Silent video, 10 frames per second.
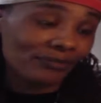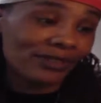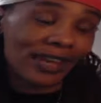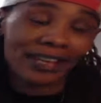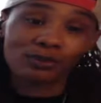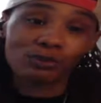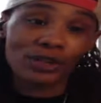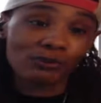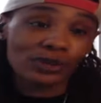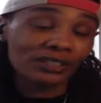that's
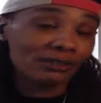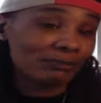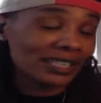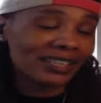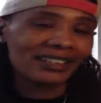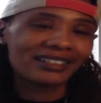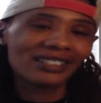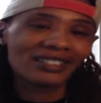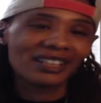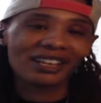what we begin
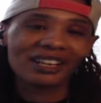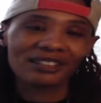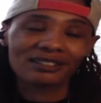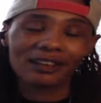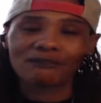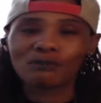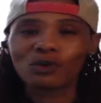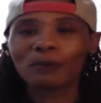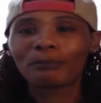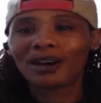to tell ourselves,
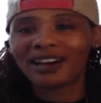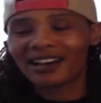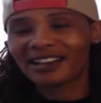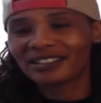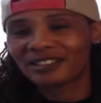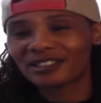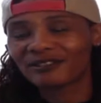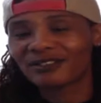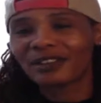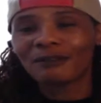more
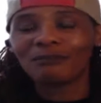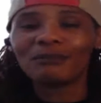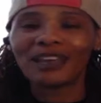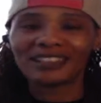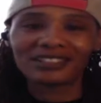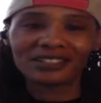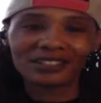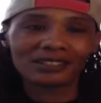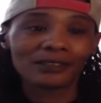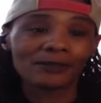positive
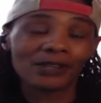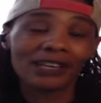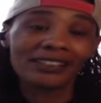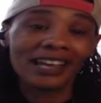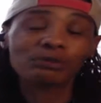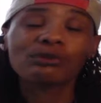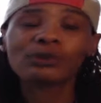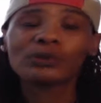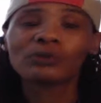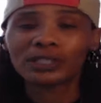messages. And that's what
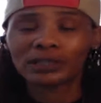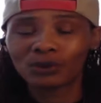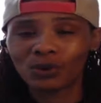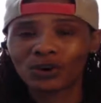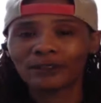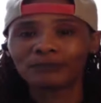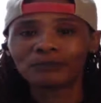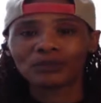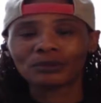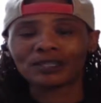we really want.
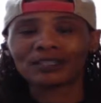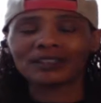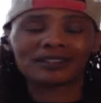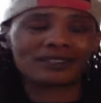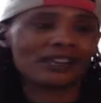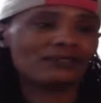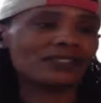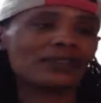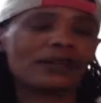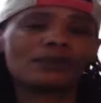Because every
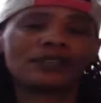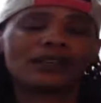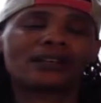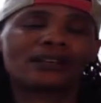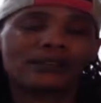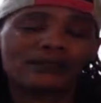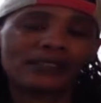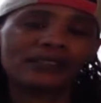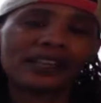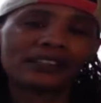time we tell ourselves a
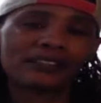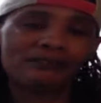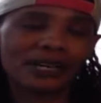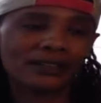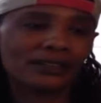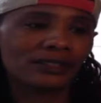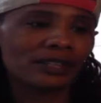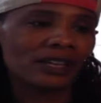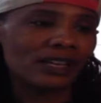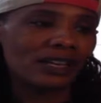negative message,
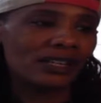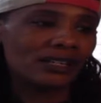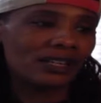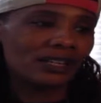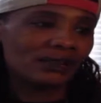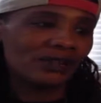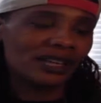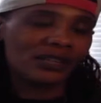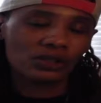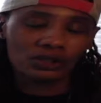it
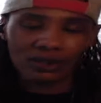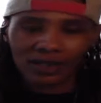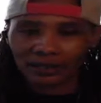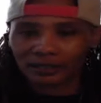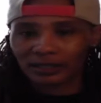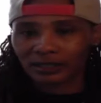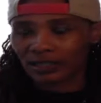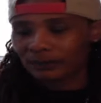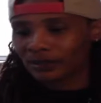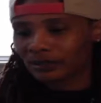creates stress, it
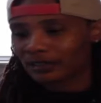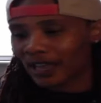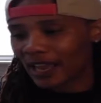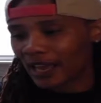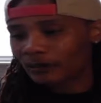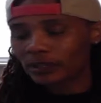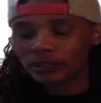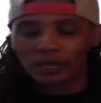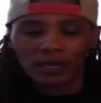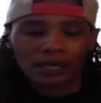keeps us down,
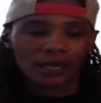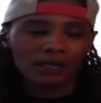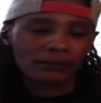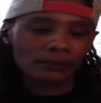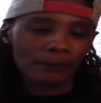it